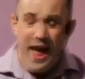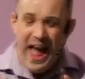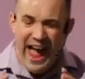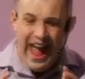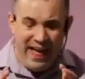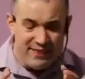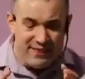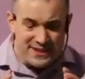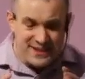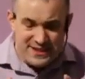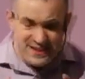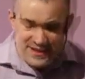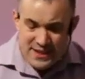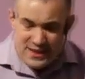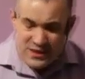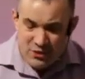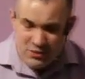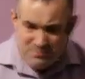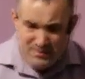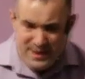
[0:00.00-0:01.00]
And the
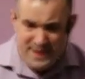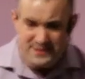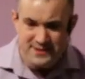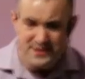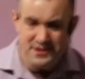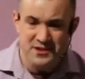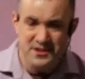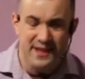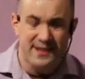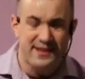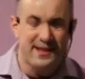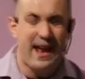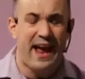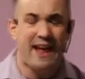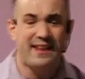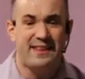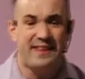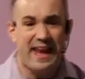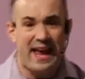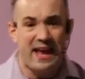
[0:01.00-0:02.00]
single message at
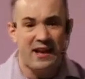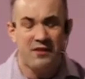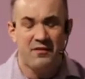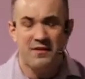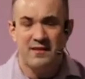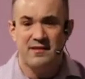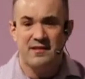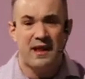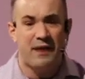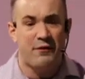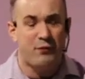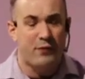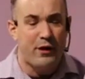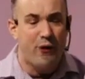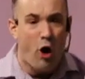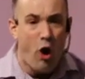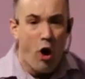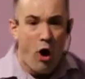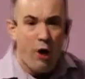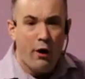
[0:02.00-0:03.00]
the end of his life, when
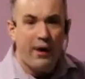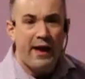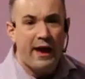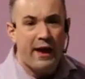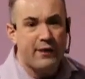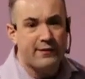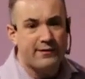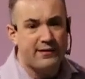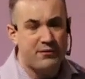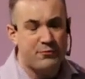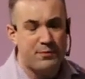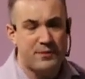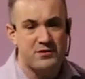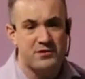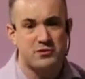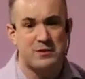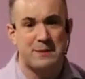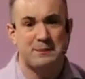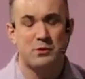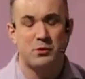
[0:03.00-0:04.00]
all else has been
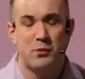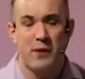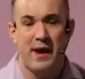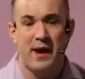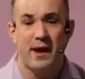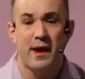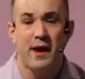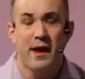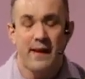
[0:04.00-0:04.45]
stripped away,